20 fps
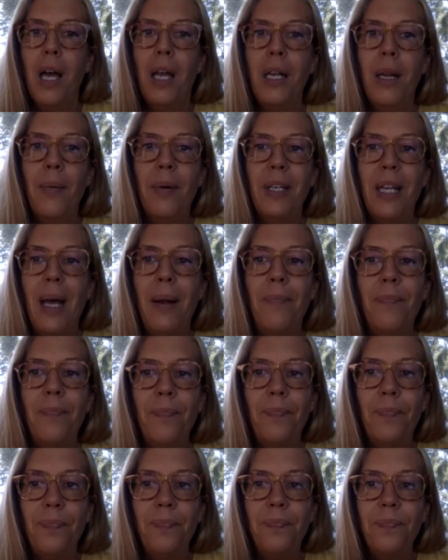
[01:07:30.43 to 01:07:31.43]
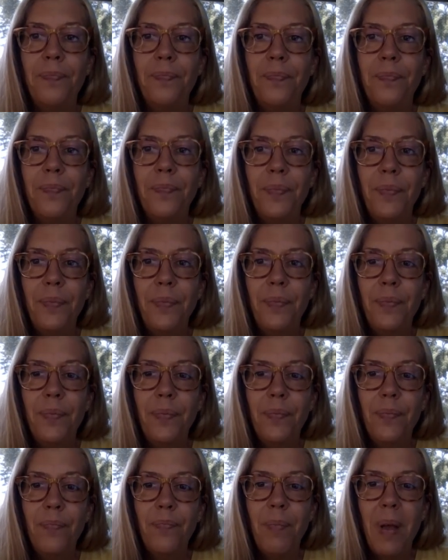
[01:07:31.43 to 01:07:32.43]
Number 10,
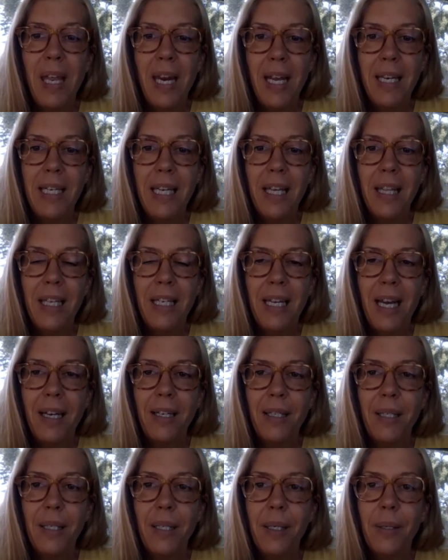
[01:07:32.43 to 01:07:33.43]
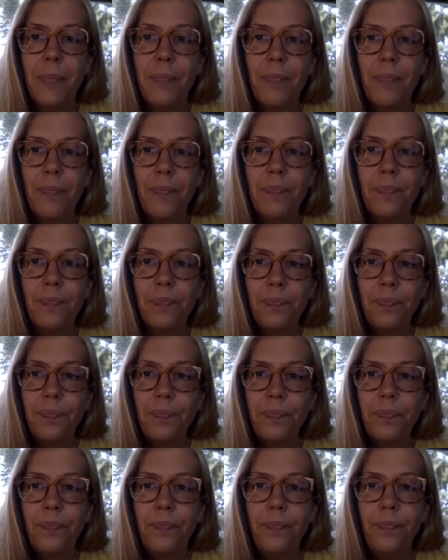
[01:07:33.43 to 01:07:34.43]
main idea of the text.
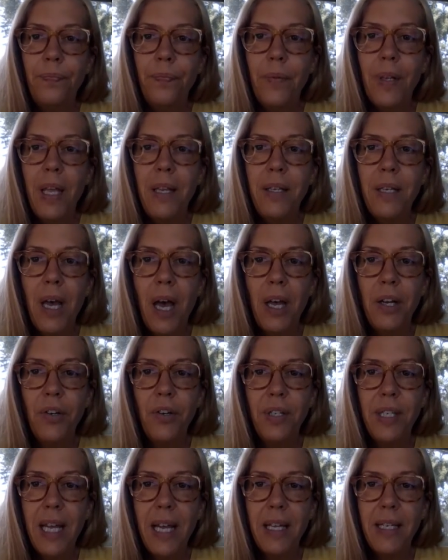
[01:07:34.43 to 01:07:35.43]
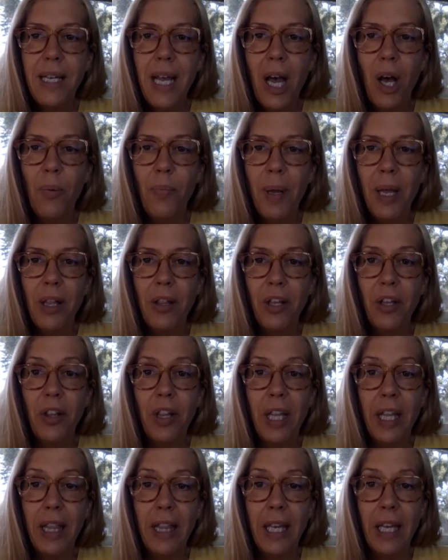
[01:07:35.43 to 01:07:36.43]
To understand how
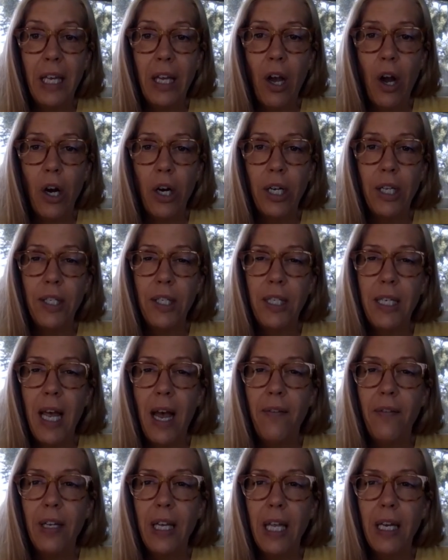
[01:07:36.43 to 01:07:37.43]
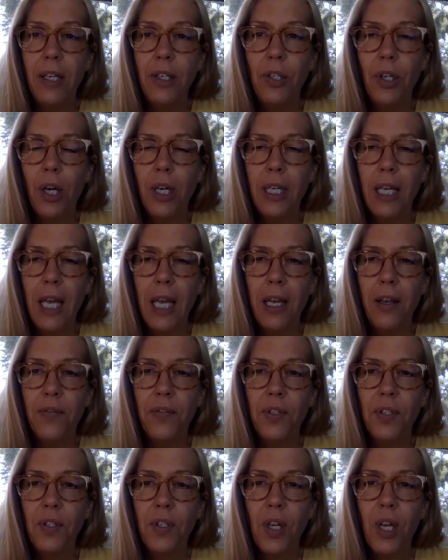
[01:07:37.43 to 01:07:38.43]
Paleolithic artists navigated dark
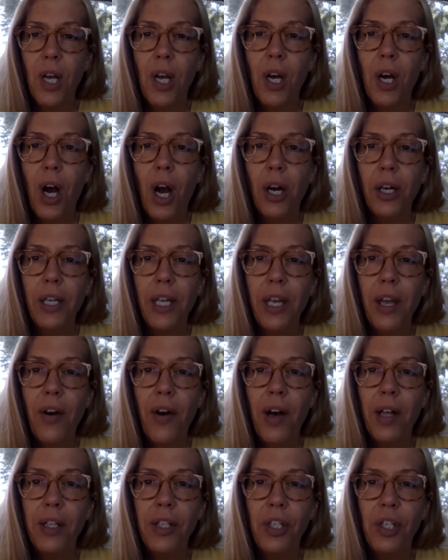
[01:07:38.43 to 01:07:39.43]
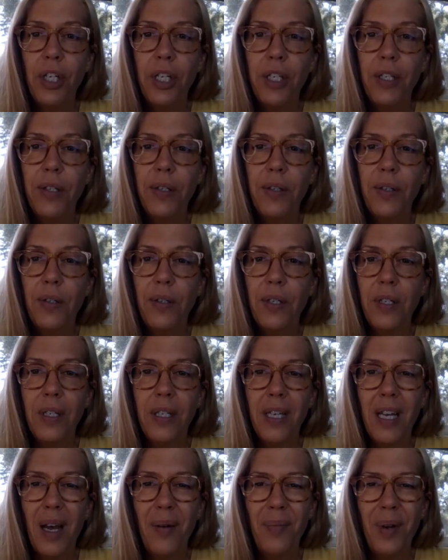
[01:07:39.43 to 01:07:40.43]
caves, archaeologist,
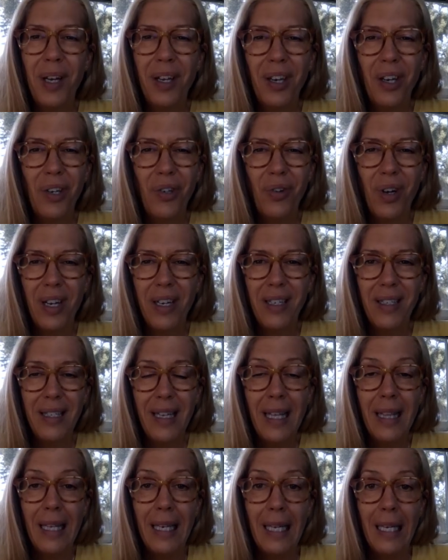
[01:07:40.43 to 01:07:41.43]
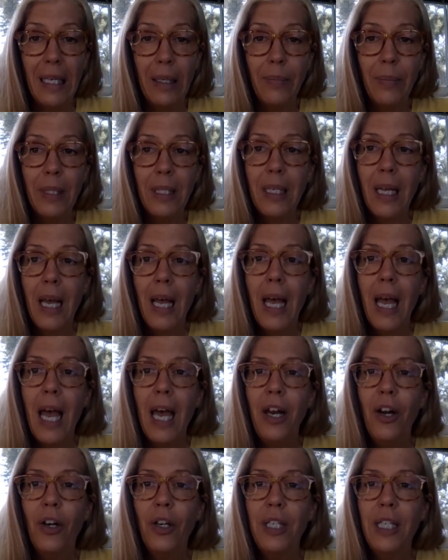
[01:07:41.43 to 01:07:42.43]
I'm not going to try to say the names,
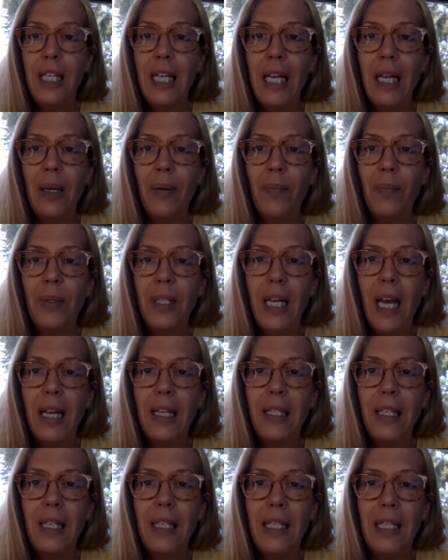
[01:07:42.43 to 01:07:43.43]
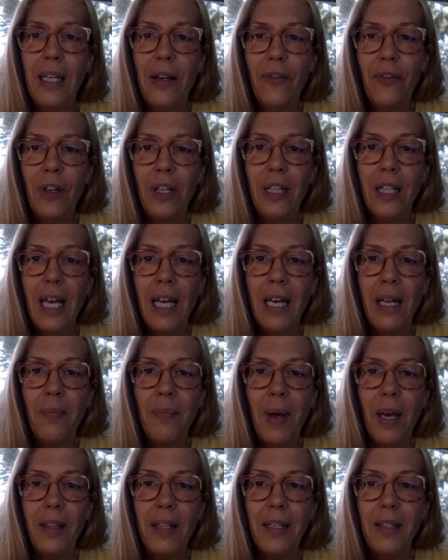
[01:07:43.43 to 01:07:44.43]
and her team tested different lighting
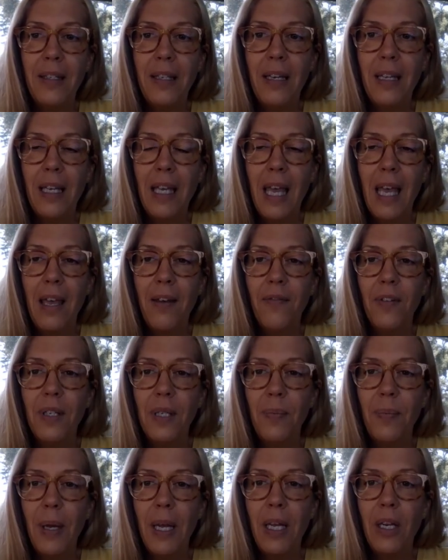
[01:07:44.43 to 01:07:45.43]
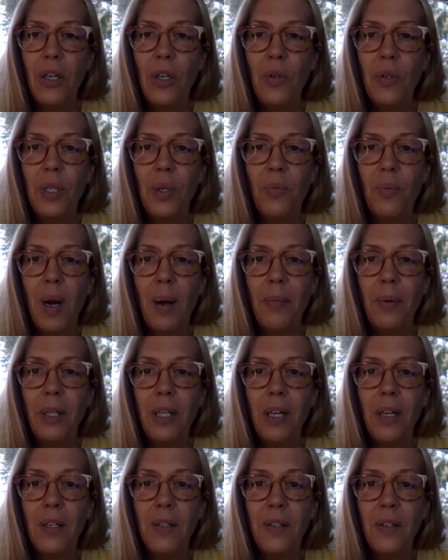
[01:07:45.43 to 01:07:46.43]
methods in a cave in Spain using
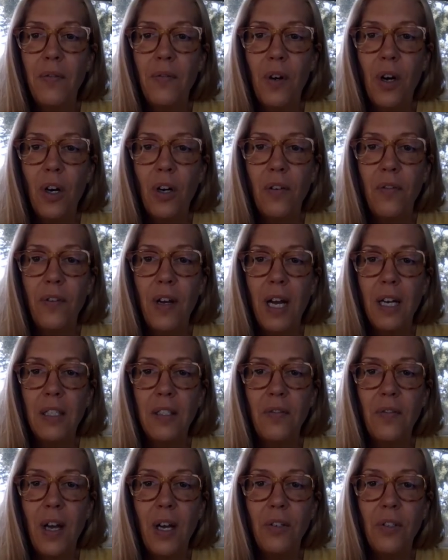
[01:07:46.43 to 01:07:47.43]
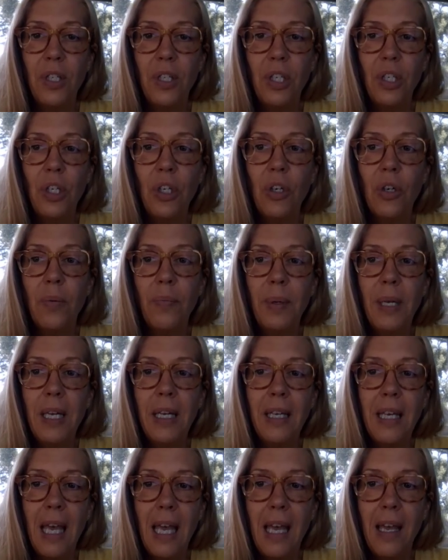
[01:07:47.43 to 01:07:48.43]
replicas of artifacts found in
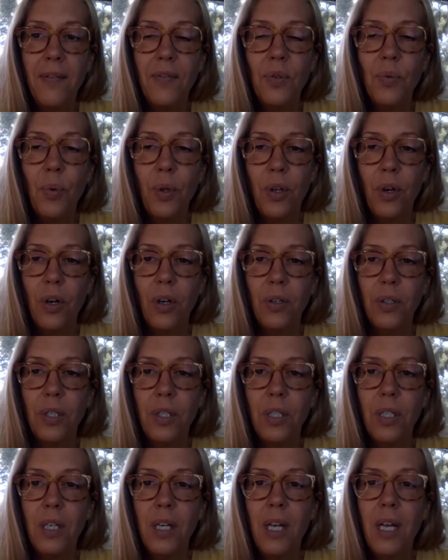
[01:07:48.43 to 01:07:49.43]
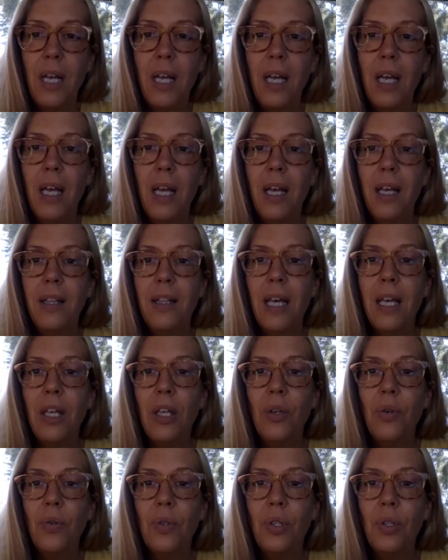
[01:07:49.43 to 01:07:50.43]
European caves with art. They
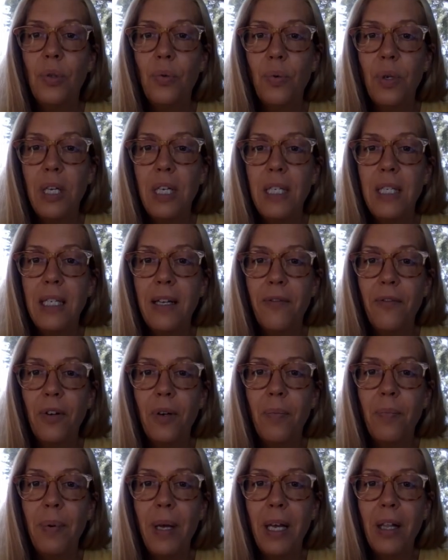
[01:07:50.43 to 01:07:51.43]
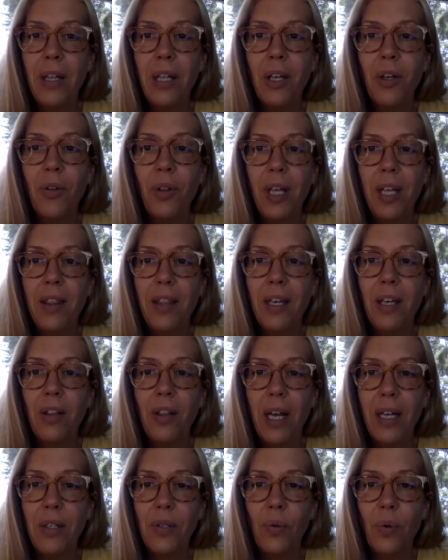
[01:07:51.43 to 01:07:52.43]
used 3 different Paleolithic
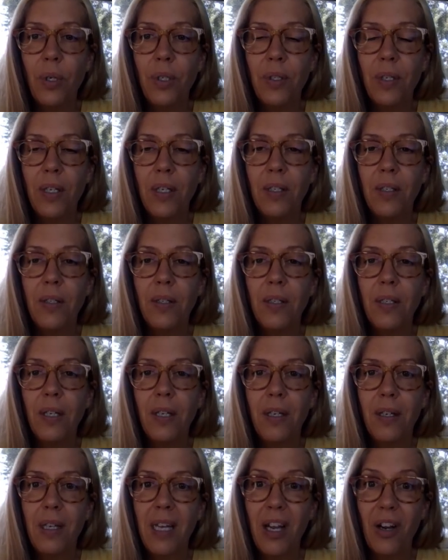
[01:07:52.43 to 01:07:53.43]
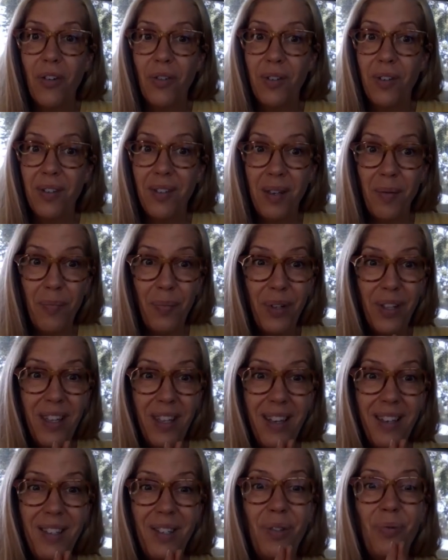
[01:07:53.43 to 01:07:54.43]
light sources. Here's a simple
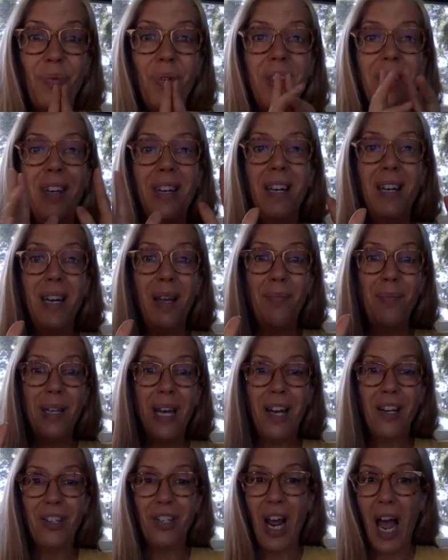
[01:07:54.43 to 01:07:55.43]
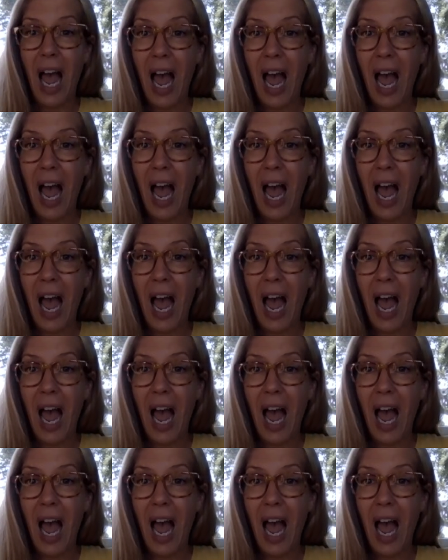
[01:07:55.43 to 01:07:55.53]
list within an M dash.